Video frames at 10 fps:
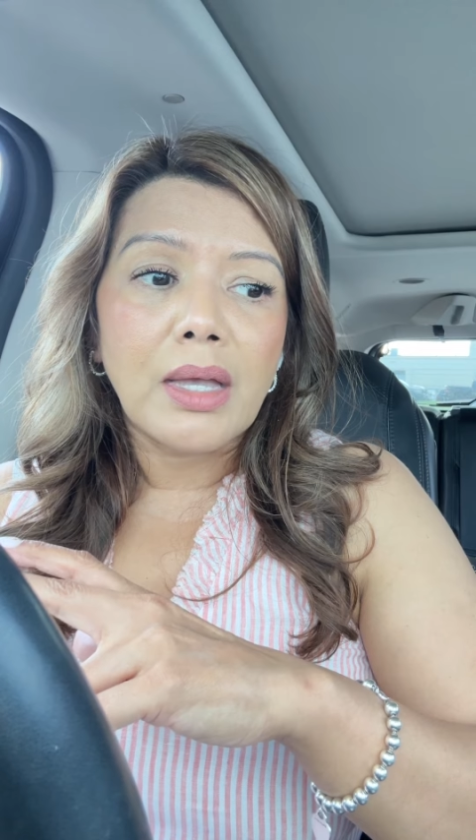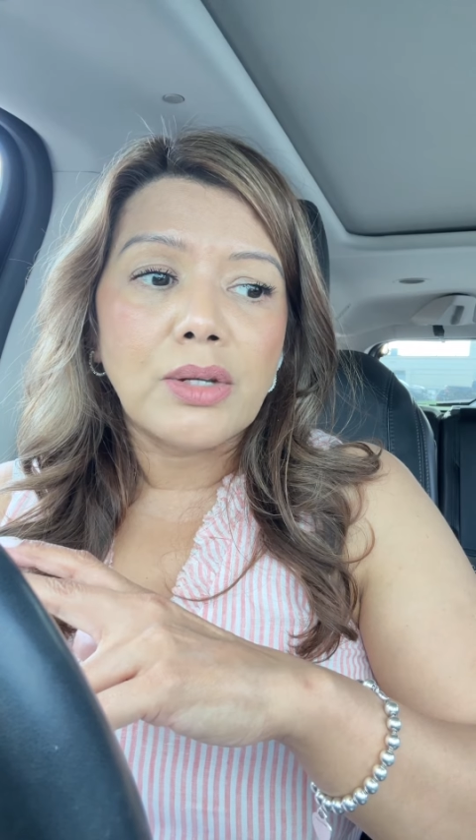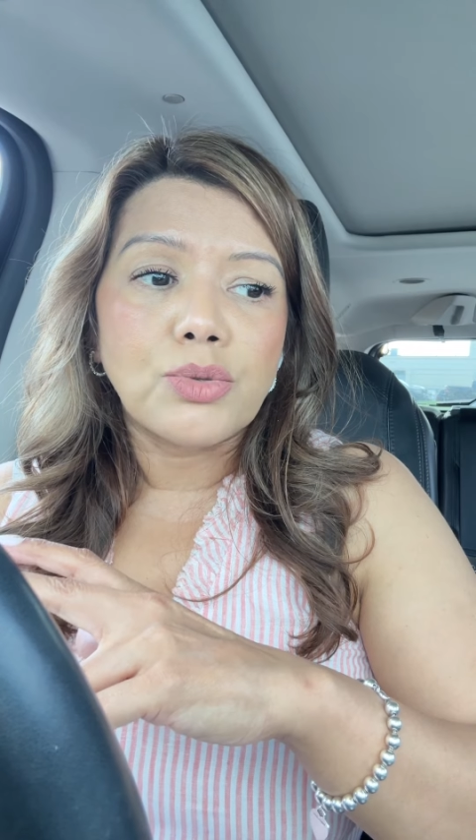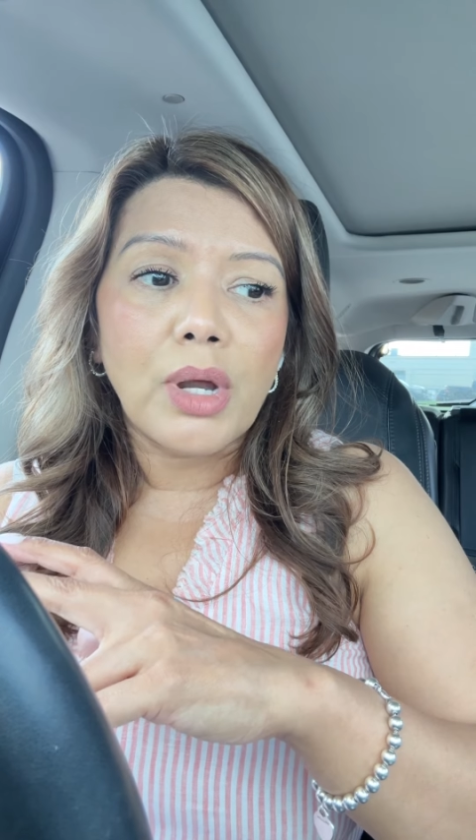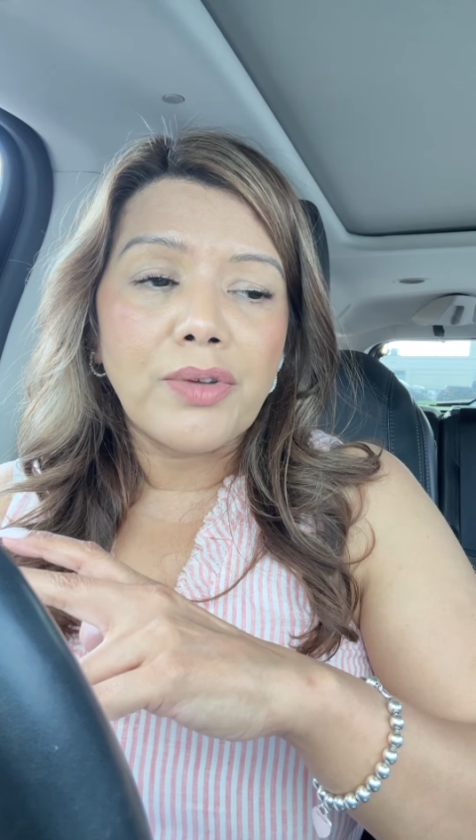
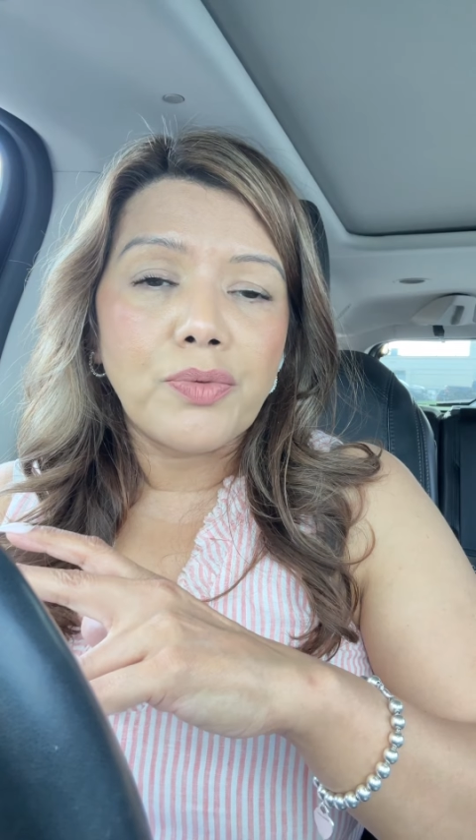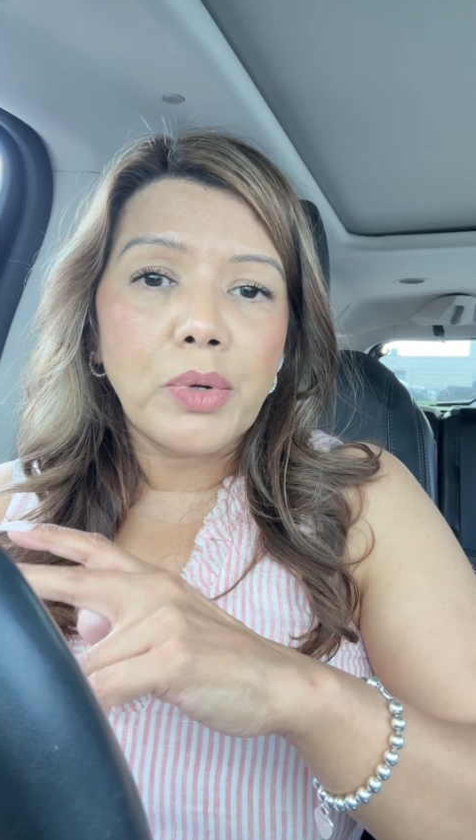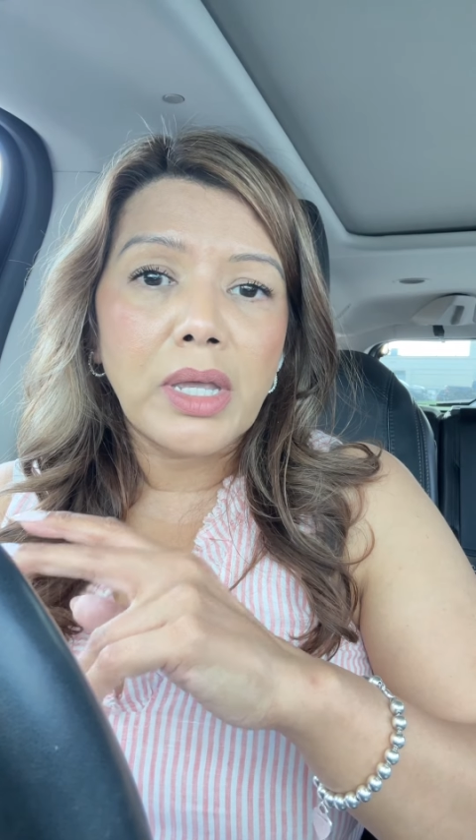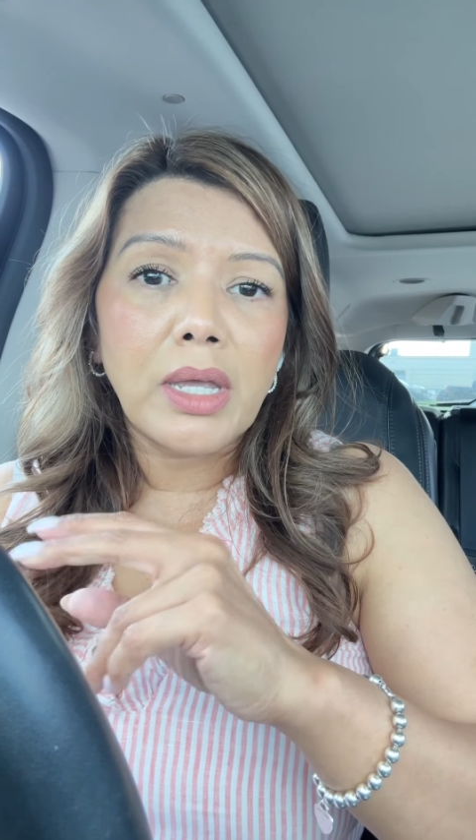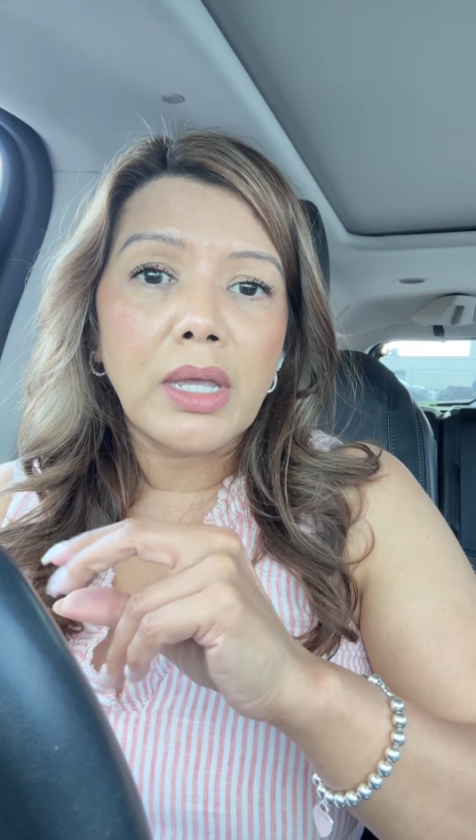
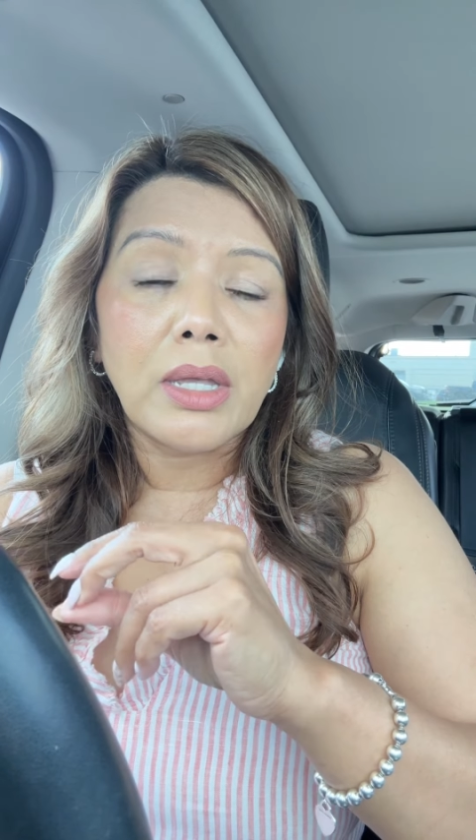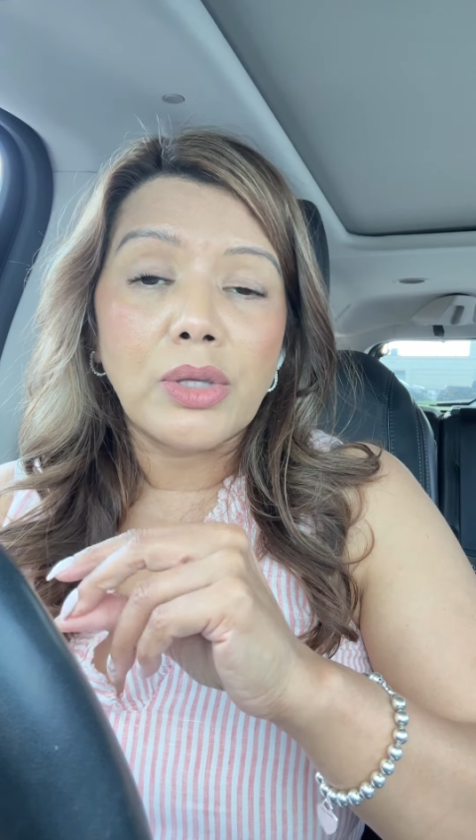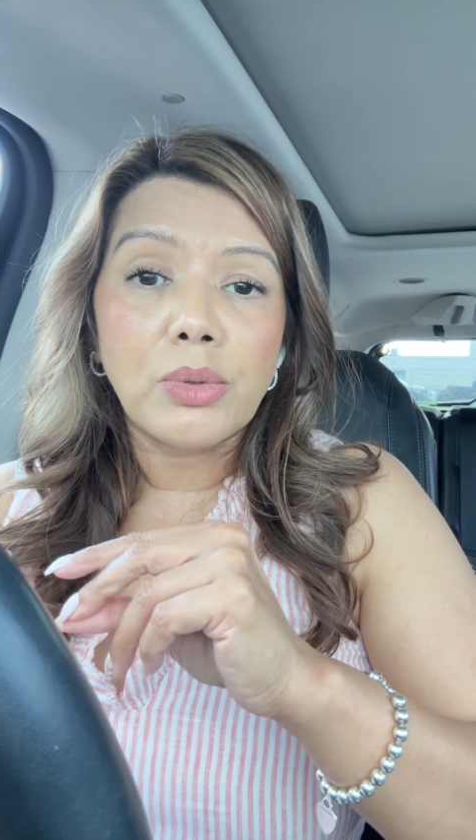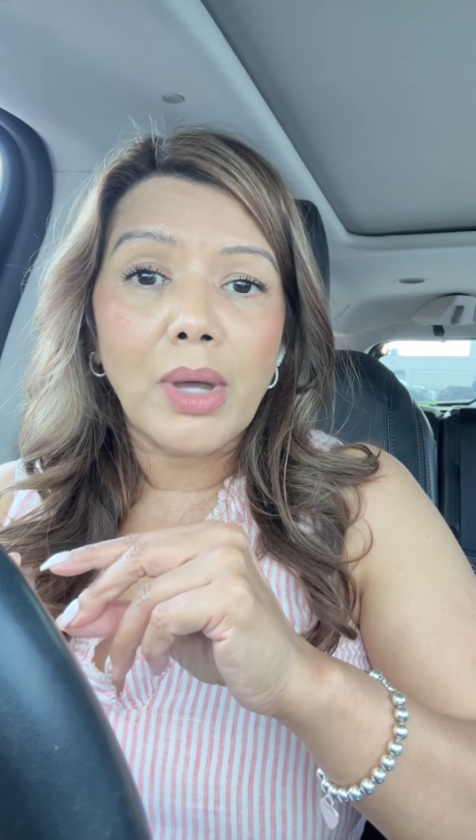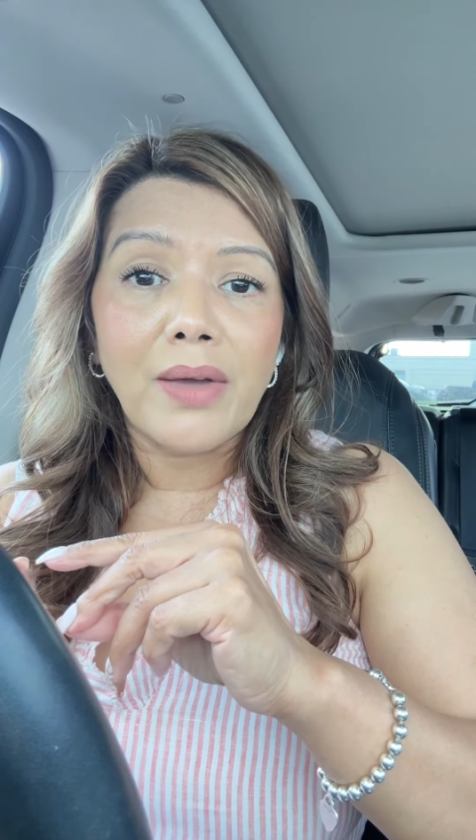Driveway,
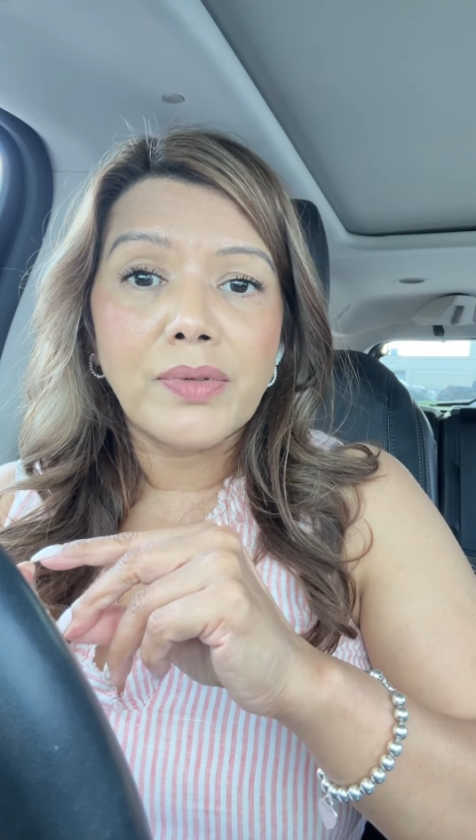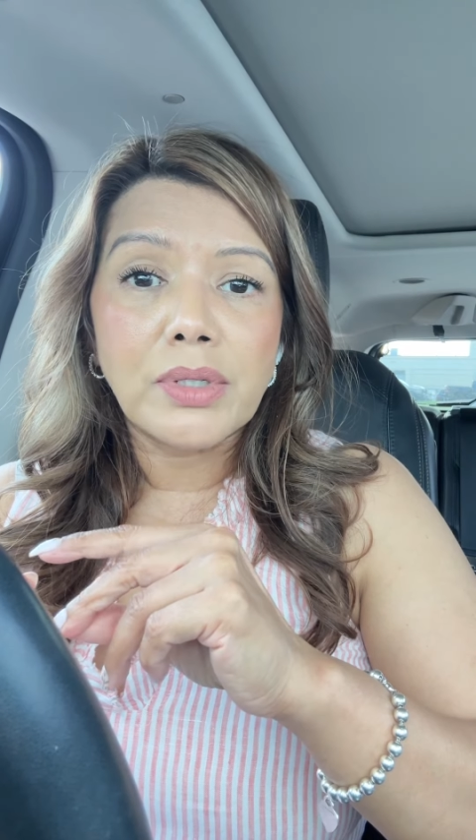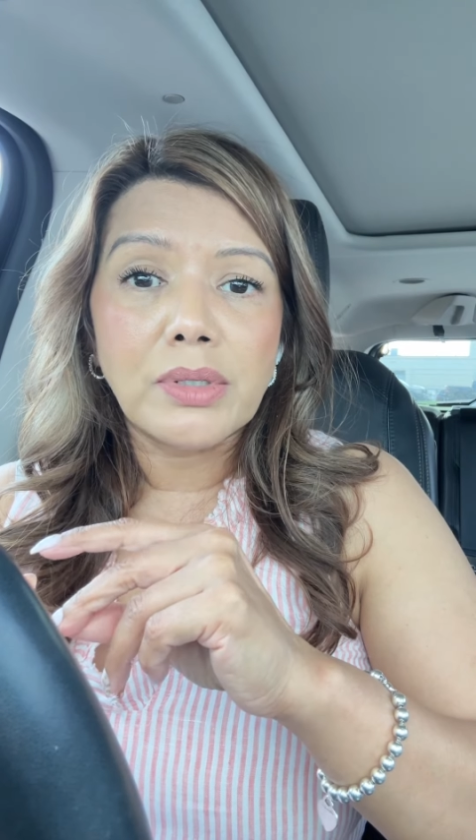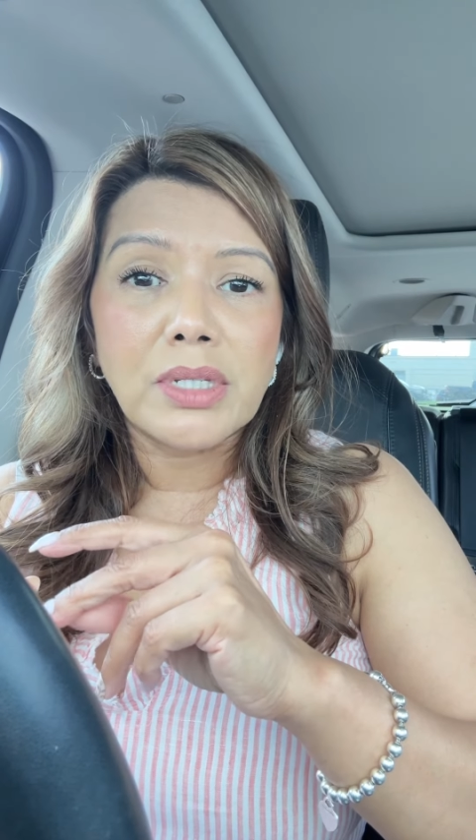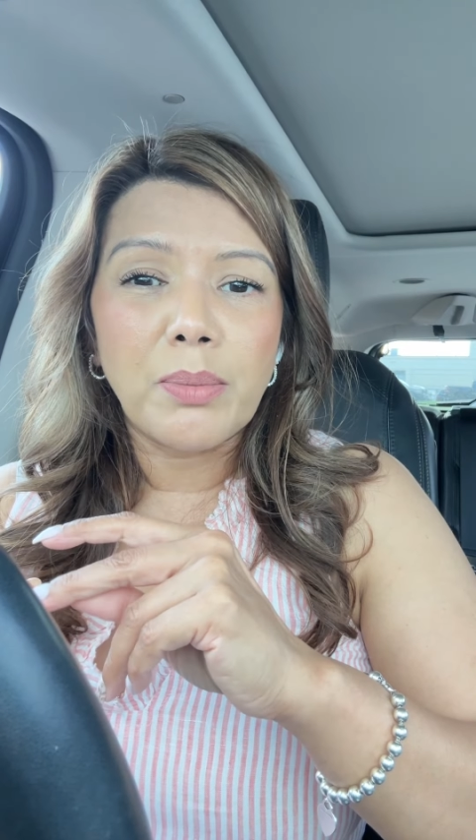you have
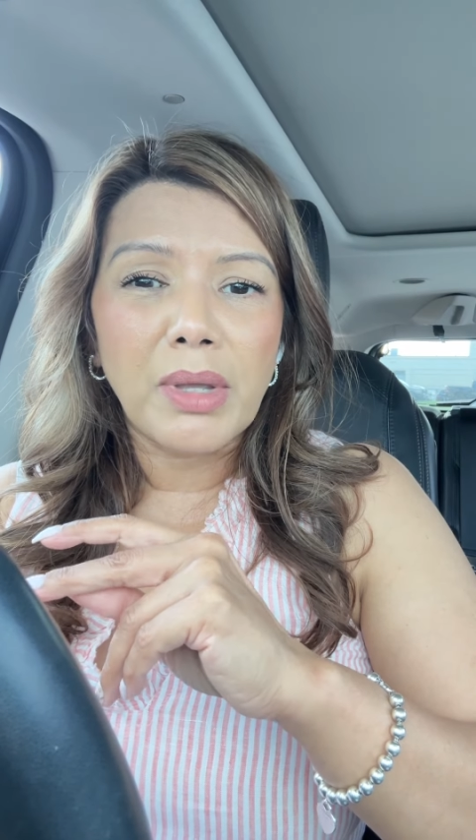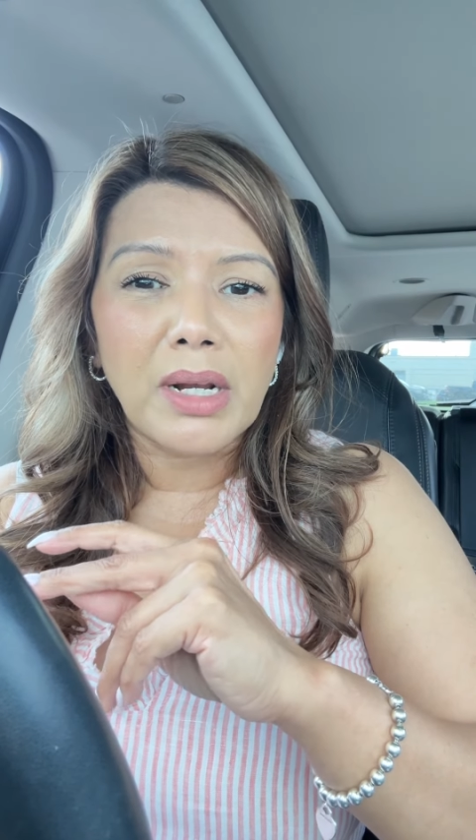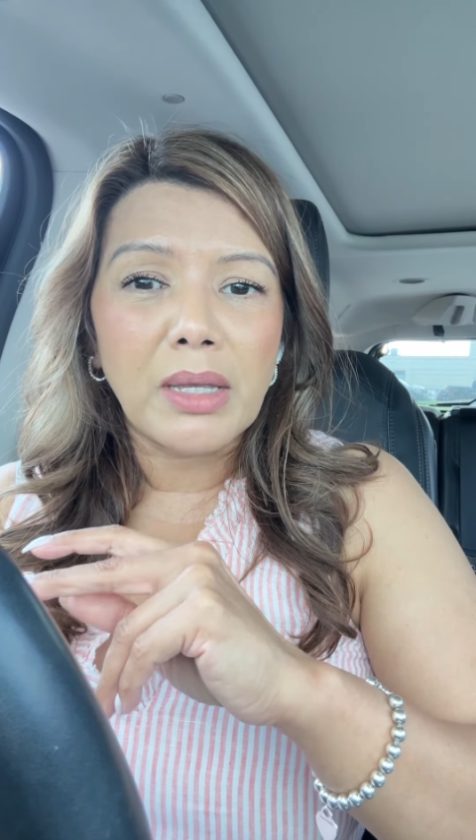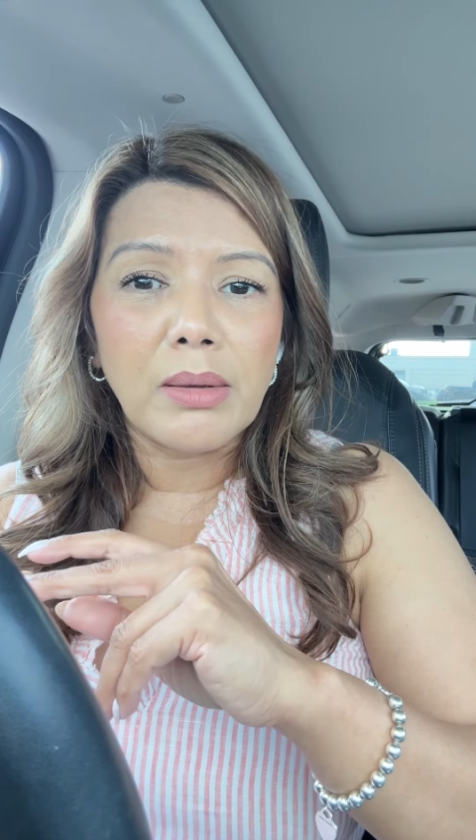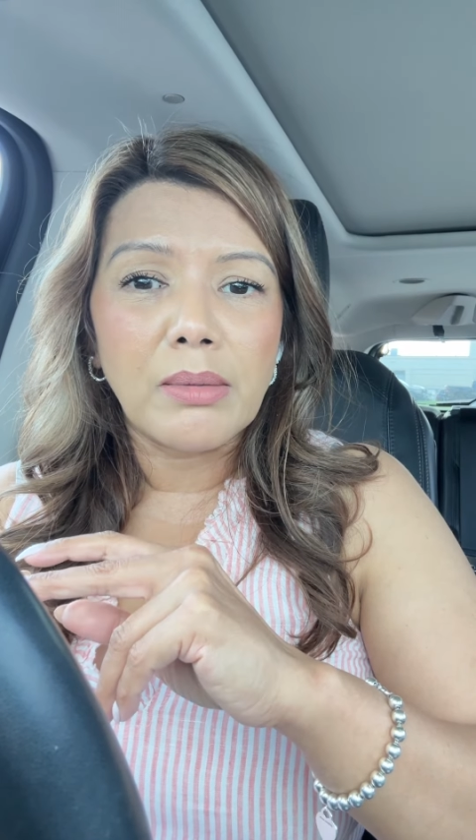to
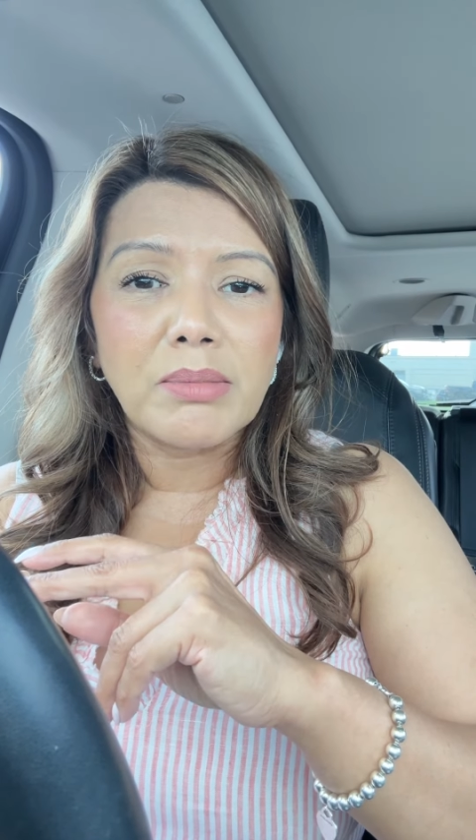typically,